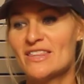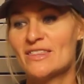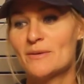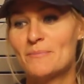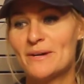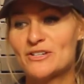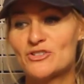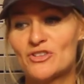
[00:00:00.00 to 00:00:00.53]
The
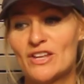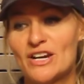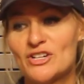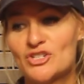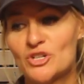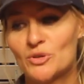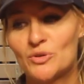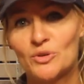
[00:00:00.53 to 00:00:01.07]
picture that I
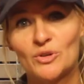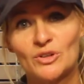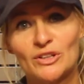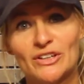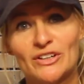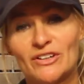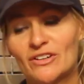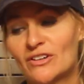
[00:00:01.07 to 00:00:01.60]
showed
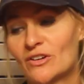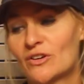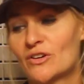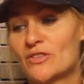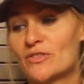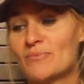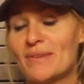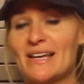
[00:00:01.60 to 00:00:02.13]
earlier,
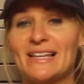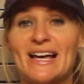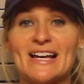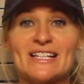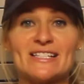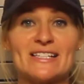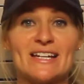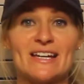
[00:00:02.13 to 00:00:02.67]
or my
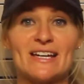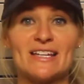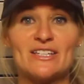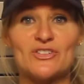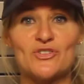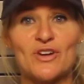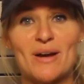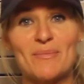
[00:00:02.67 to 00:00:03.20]
last
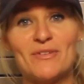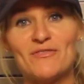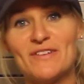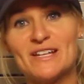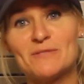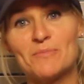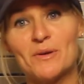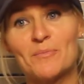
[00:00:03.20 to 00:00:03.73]
Instagram and
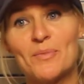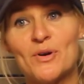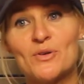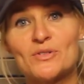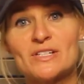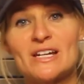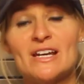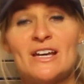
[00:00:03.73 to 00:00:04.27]
Facebook
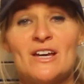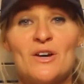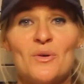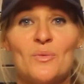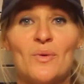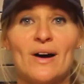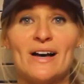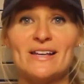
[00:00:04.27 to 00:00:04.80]
post,
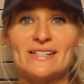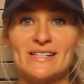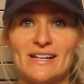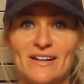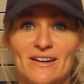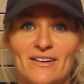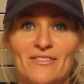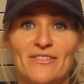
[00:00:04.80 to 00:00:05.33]
was
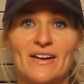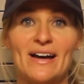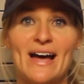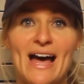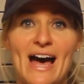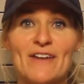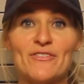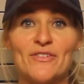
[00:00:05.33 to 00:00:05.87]
of a
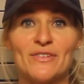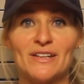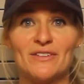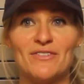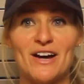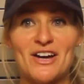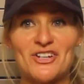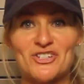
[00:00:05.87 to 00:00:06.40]
half of a
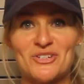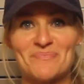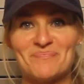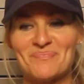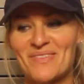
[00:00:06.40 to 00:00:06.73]
lavash.